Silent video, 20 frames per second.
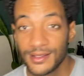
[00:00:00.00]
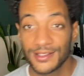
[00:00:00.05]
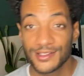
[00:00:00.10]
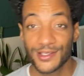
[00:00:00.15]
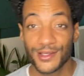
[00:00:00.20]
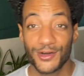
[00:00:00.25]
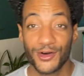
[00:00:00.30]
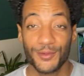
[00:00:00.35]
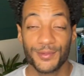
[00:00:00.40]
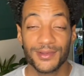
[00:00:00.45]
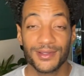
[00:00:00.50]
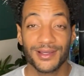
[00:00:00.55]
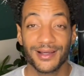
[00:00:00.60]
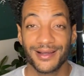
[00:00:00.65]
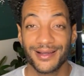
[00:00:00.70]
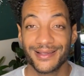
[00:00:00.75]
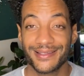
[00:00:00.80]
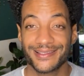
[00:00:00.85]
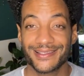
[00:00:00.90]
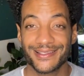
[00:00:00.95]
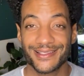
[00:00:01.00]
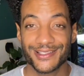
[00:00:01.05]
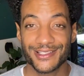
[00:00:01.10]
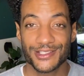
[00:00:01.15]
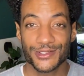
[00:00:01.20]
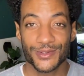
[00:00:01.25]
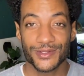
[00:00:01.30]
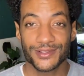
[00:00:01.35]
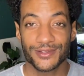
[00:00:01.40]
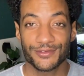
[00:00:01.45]
So I hope you guys
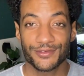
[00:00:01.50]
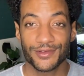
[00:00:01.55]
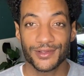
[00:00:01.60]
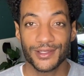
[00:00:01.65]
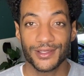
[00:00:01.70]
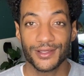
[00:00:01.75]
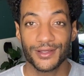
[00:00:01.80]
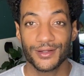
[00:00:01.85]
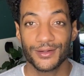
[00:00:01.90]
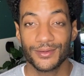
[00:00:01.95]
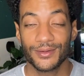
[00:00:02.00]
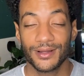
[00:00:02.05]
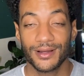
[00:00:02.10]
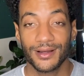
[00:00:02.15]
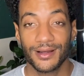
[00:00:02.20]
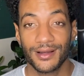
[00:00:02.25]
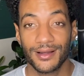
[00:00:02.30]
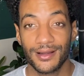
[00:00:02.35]
enjoyed the video.